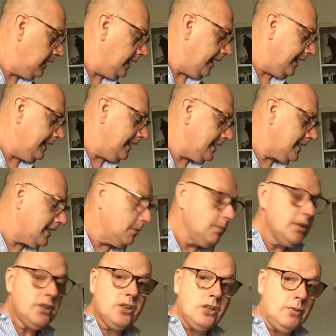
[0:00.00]
unless someone
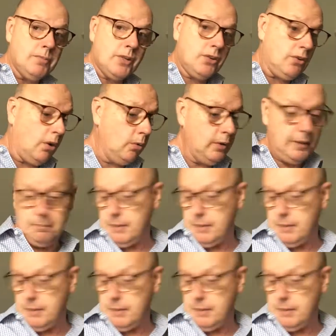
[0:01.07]
stops scrolling